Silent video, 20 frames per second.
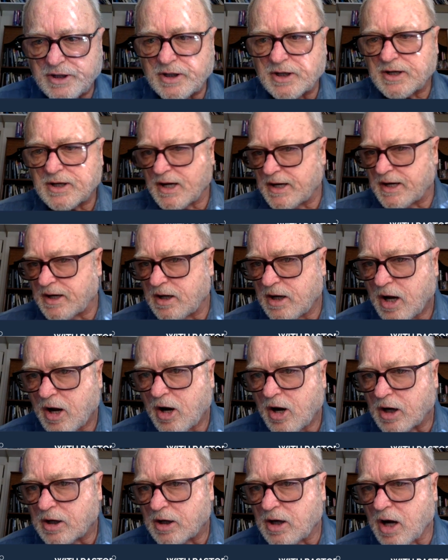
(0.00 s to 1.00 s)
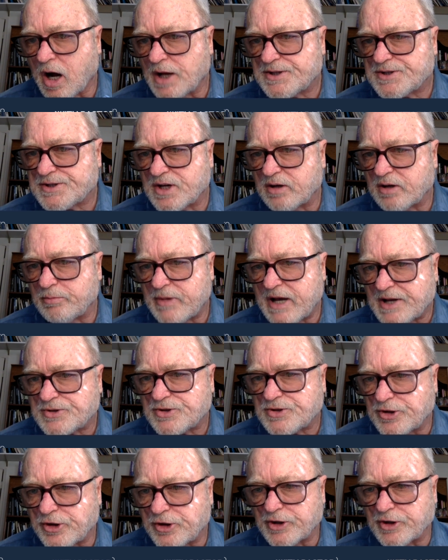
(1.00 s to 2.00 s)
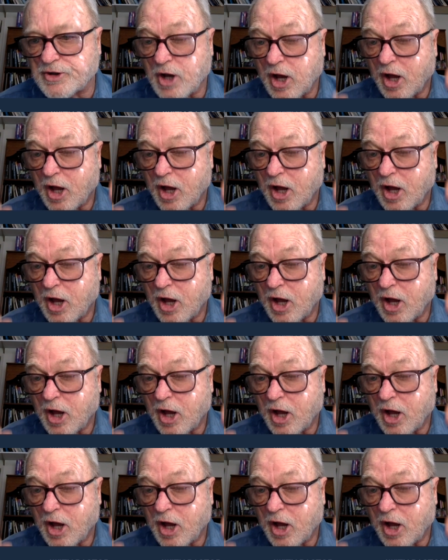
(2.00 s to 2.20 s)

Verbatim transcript: kind of or constant messages.